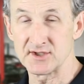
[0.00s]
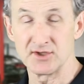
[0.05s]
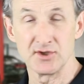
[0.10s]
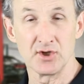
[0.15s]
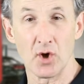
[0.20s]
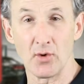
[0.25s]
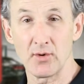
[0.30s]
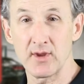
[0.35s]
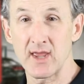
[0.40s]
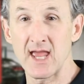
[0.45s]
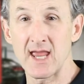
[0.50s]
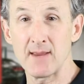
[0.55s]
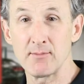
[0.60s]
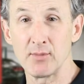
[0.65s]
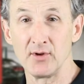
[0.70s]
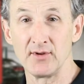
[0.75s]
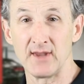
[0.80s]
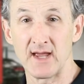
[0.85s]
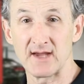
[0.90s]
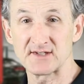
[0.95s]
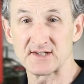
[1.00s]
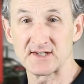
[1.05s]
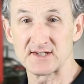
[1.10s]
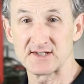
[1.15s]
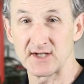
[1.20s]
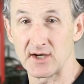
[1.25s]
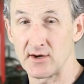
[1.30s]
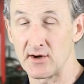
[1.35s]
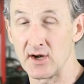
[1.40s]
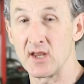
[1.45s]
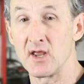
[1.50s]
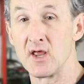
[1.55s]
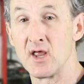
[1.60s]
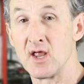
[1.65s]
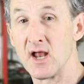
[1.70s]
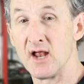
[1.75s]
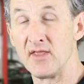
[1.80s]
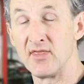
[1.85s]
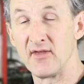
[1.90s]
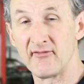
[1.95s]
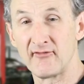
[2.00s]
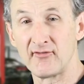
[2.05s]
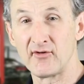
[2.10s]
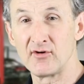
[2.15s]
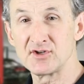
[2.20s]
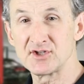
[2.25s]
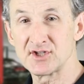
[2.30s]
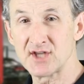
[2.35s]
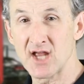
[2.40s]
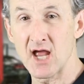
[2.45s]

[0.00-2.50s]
no cable necessary. And the first